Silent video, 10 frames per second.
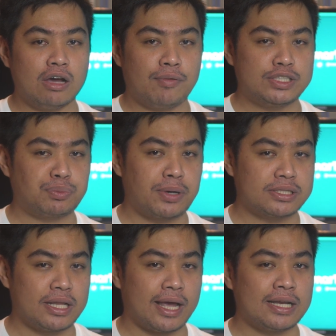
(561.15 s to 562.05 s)
which
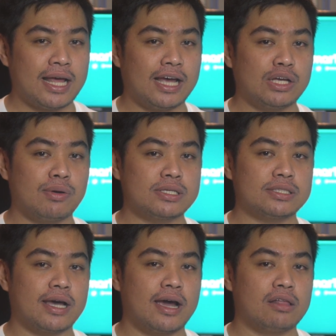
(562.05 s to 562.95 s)
works like an iOS
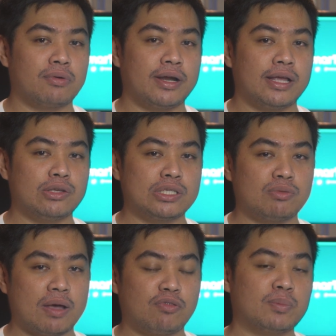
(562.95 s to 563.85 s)
style wherein you
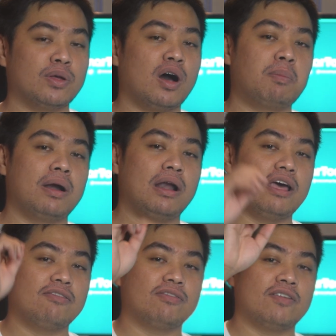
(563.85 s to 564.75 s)
swipe from the upper
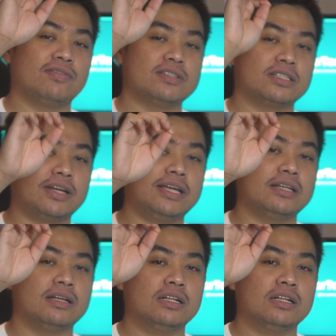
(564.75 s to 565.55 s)
left of the screen